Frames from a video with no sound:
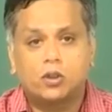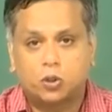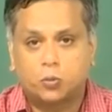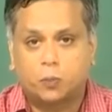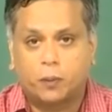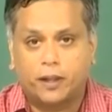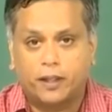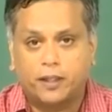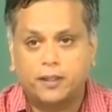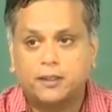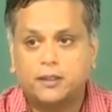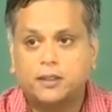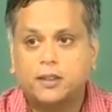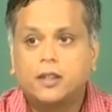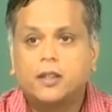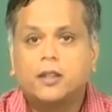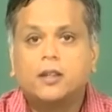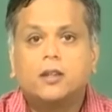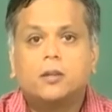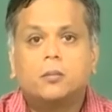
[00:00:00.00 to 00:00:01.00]
sprays,
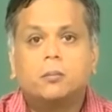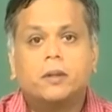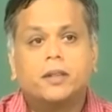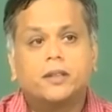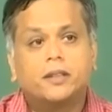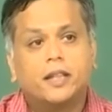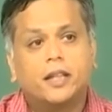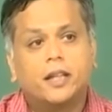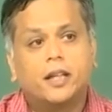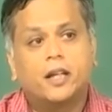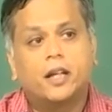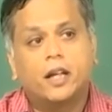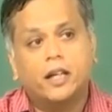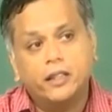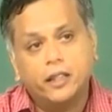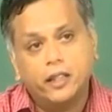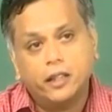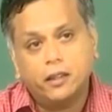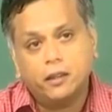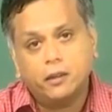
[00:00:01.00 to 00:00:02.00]
but there are
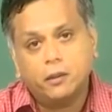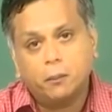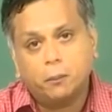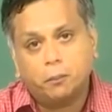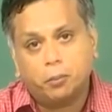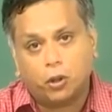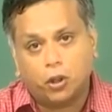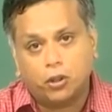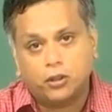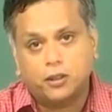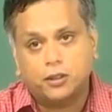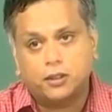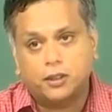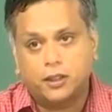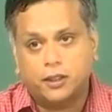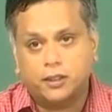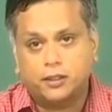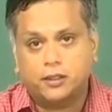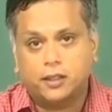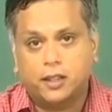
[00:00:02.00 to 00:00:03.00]
other
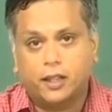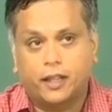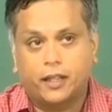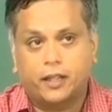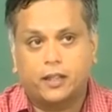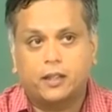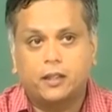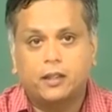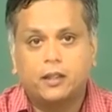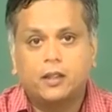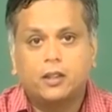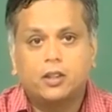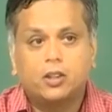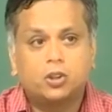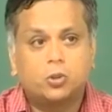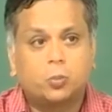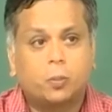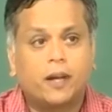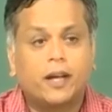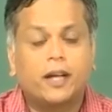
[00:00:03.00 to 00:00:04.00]
processes like
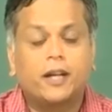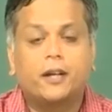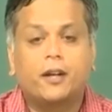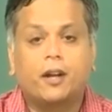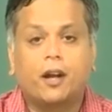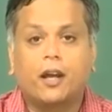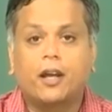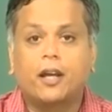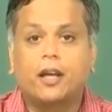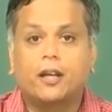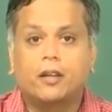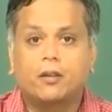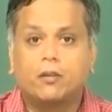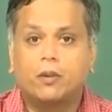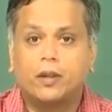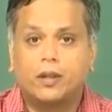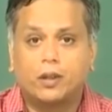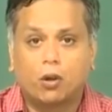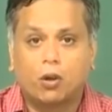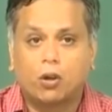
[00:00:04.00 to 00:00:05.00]
spray drying.
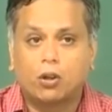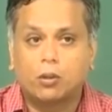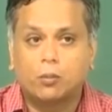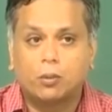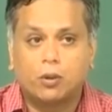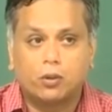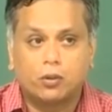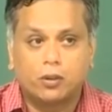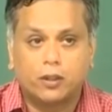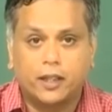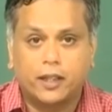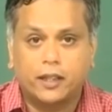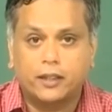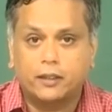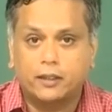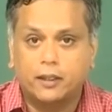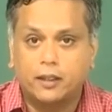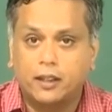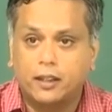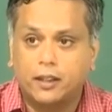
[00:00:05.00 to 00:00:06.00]
We talked about that
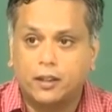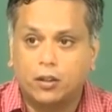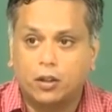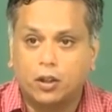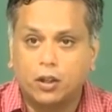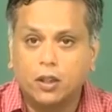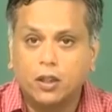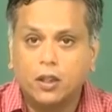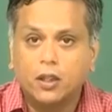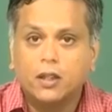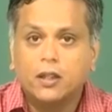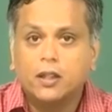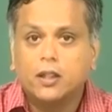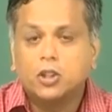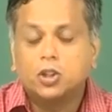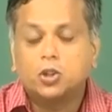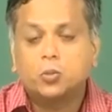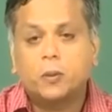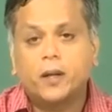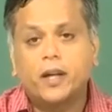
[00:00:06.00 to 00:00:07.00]
earlier on.
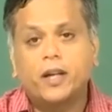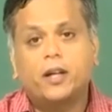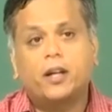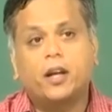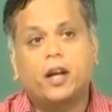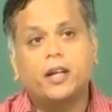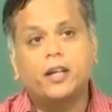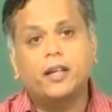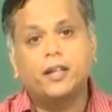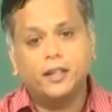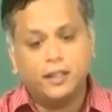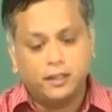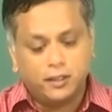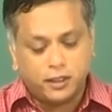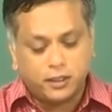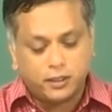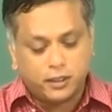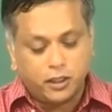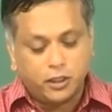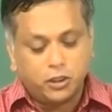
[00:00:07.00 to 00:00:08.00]
Spray drying is
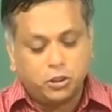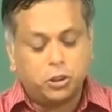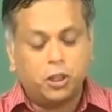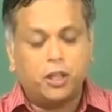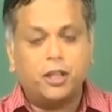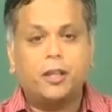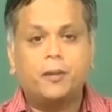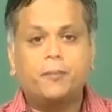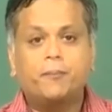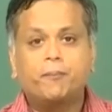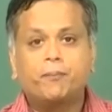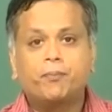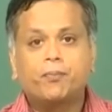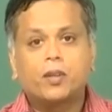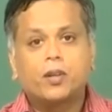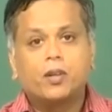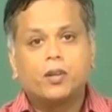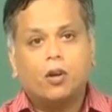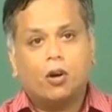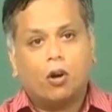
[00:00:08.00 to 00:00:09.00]
essentially
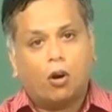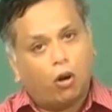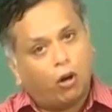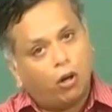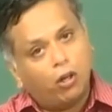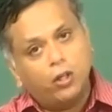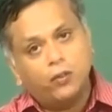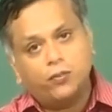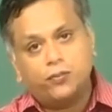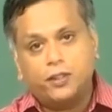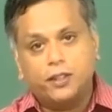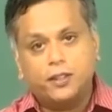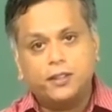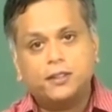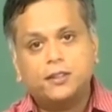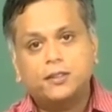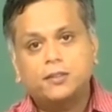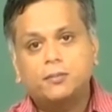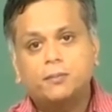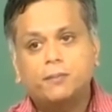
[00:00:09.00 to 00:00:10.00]
all of
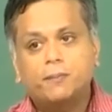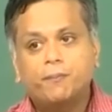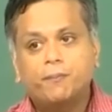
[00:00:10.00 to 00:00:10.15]
this